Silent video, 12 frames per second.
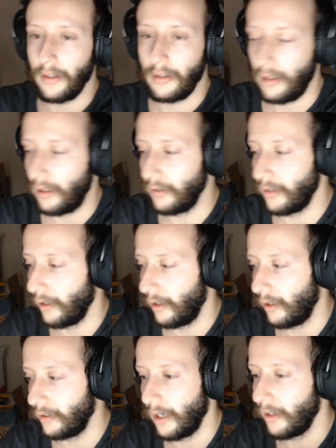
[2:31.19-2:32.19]
I'll try
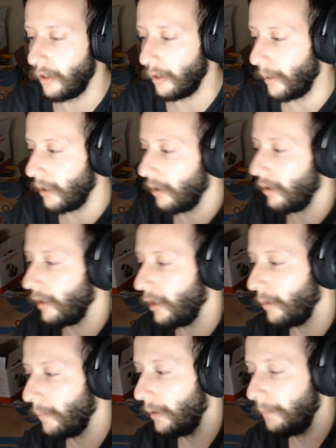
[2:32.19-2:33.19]
to turn it back on again,
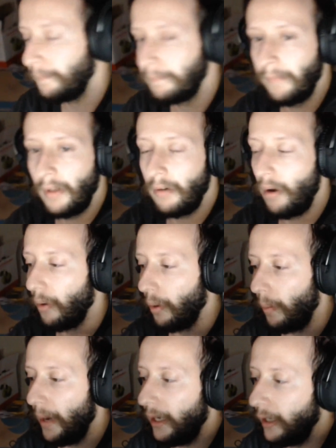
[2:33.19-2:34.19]
but while we're
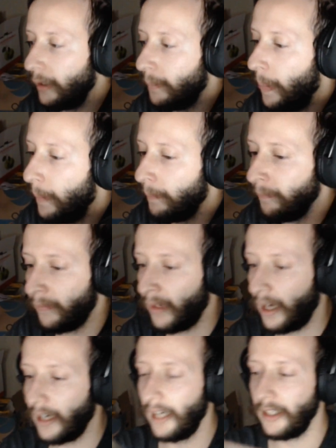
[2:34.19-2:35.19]
waiting, I
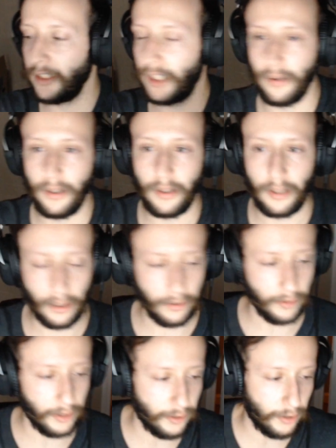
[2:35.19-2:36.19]
can't show you the other
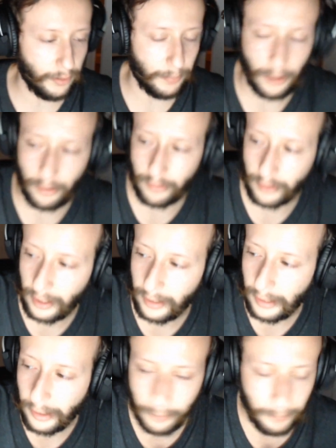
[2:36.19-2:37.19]
issues because they're kind of
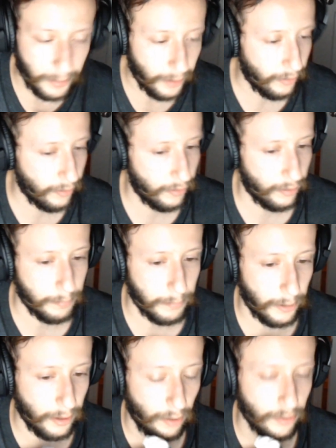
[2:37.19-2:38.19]
intermittent, but
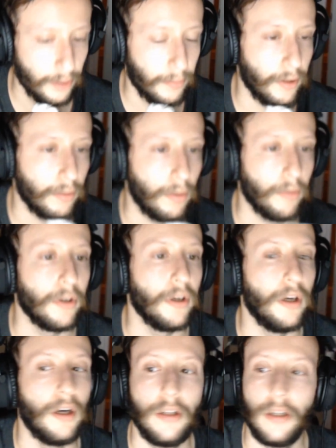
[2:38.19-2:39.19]
also because it won't turn on.